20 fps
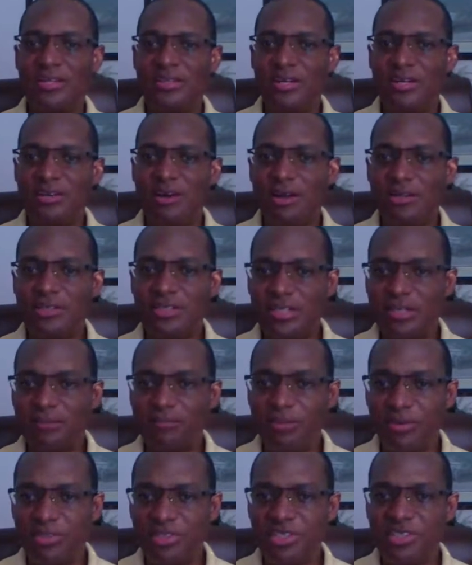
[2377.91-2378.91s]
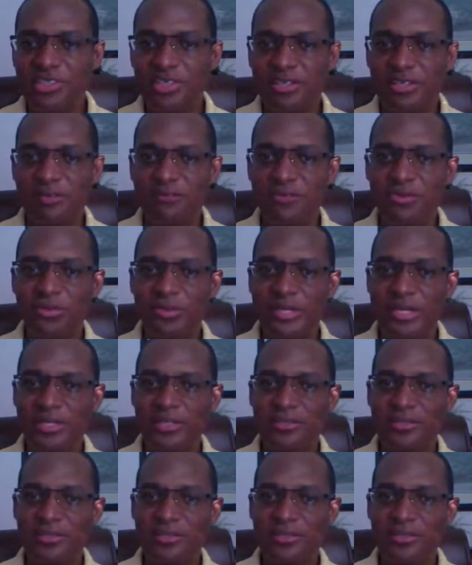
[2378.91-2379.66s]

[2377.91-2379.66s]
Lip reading: they're not in a position of doing